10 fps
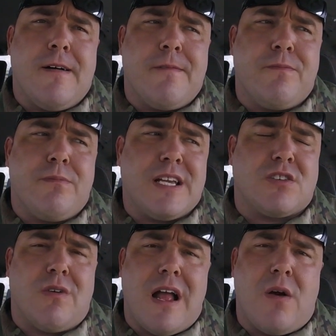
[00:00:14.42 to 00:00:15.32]

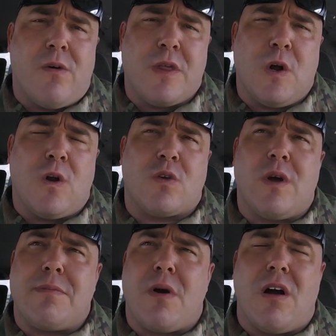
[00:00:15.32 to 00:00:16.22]
messing around with the
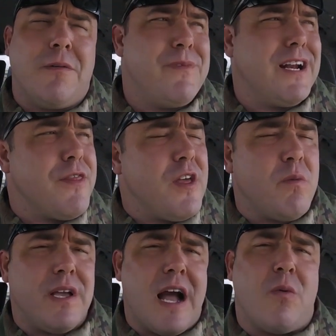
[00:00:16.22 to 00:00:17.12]
earthquake bar, and I
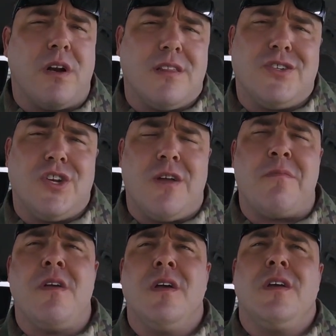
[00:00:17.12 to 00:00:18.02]
think we got one in the
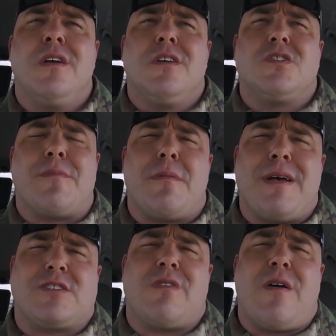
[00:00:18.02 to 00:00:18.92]
gym, so I'm gonna
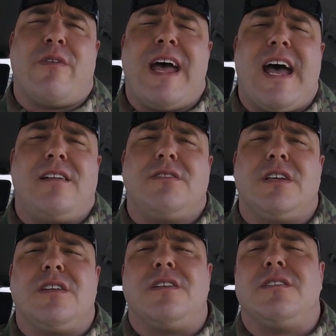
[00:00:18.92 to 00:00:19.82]
mess around with that
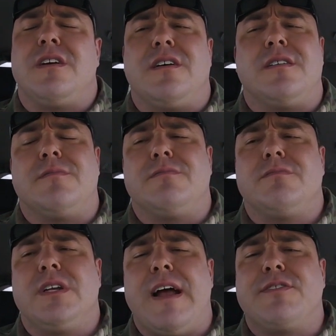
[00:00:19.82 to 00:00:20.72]
and
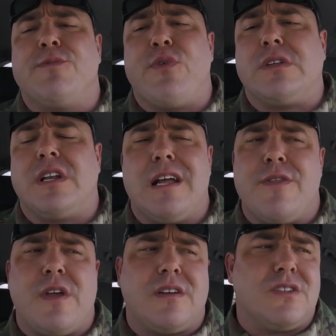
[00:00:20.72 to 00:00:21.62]
have some fun today. I
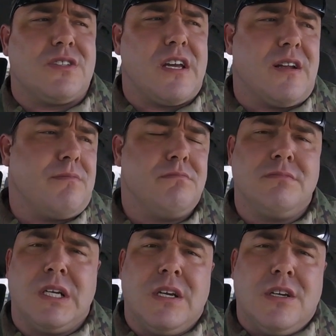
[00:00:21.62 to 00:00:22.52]
think and just kind
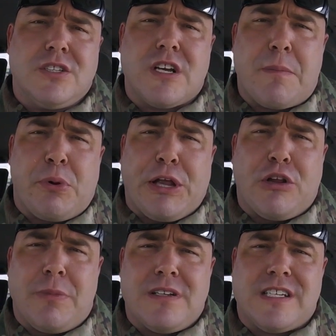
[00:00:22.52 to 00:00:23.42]
of play a
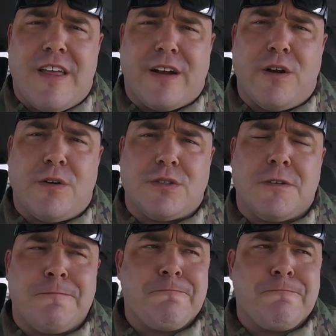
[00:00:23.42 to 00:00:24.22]
little bit and see how that goes.